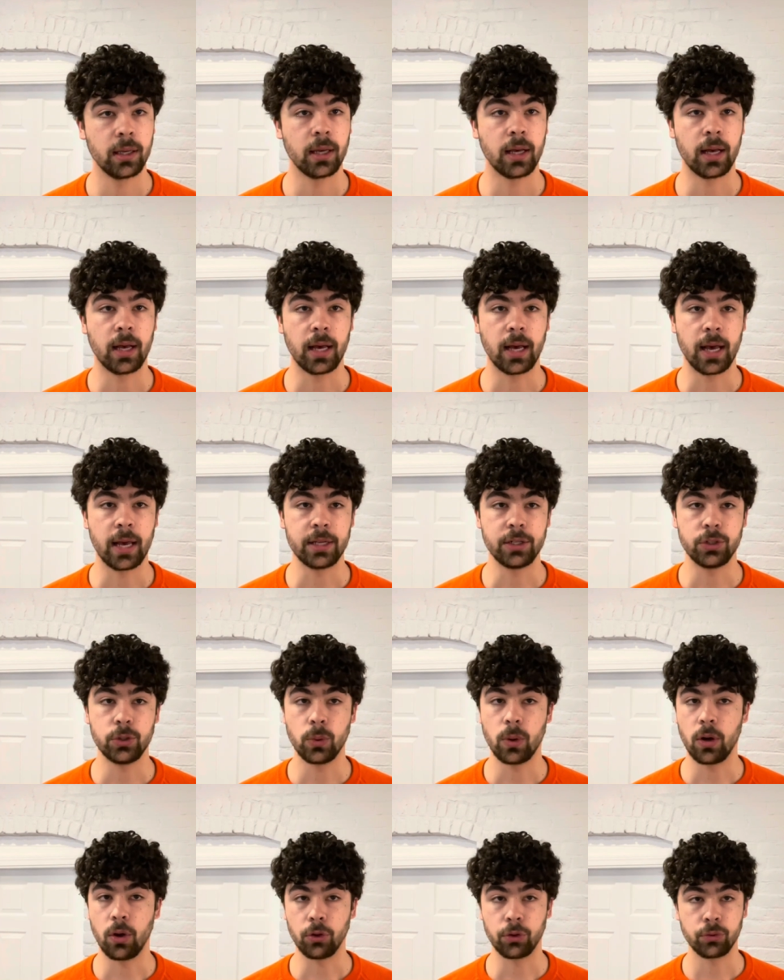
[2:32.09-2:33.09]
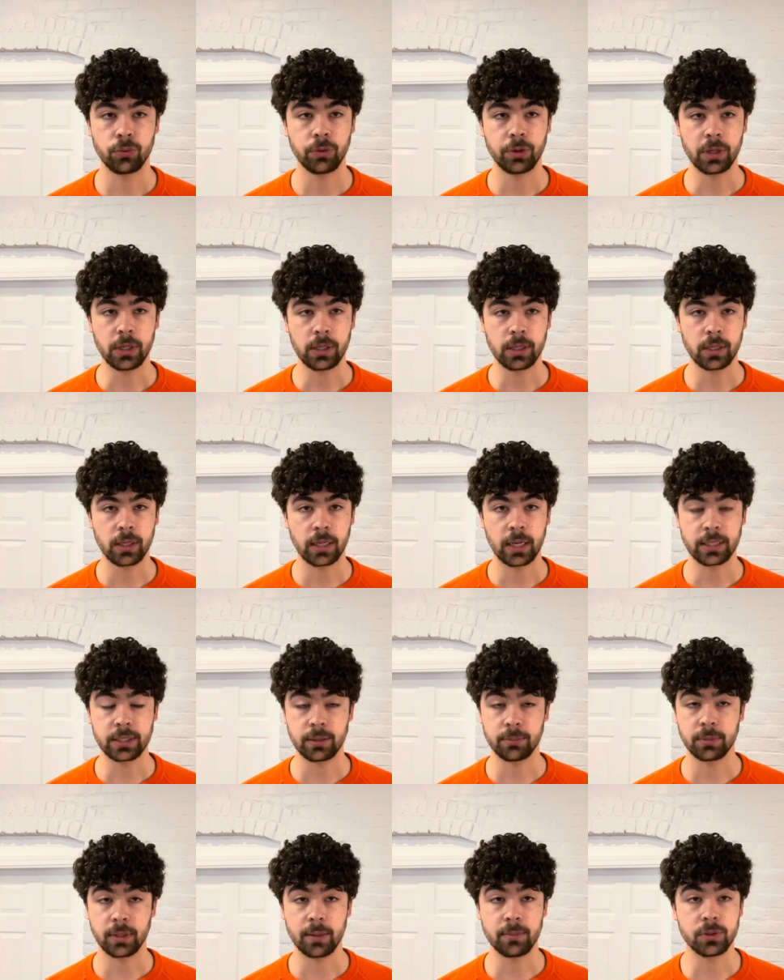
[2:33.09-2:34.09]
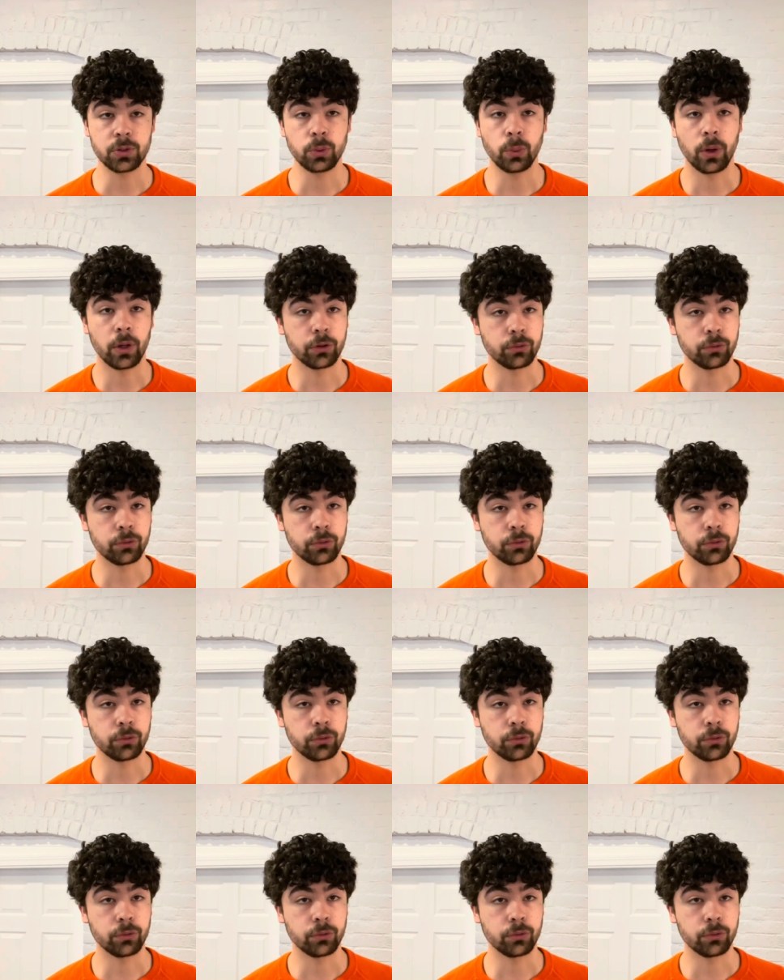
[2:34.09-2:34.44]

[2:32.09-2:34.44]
Uh, I do all three. I sometimes do all